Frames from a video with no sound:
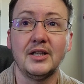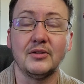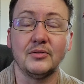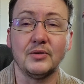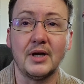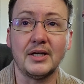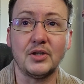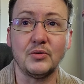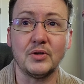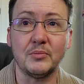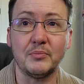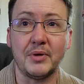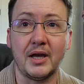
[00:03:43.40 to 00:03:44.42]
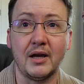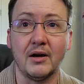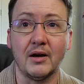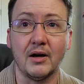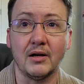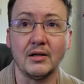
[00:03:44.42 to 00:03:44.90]
you know, how do you
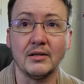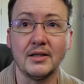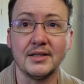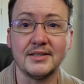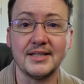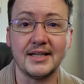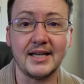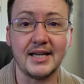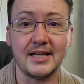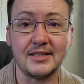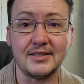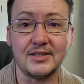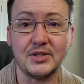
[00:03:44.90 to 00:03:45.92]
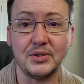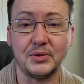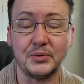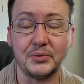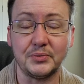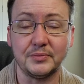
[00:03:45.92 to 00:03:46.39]
compare a decade
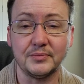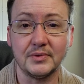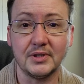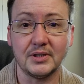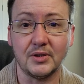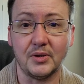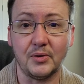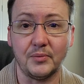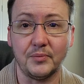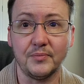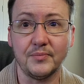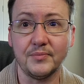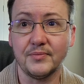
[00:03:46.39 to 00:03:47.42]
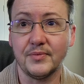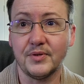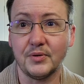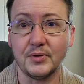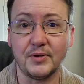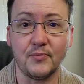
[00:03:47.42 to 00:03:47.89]
to, you know,
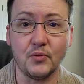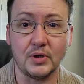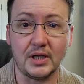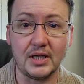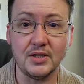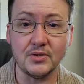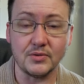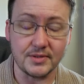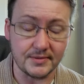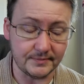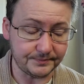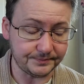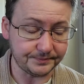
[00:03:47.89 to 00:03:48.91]
thirty, forty years?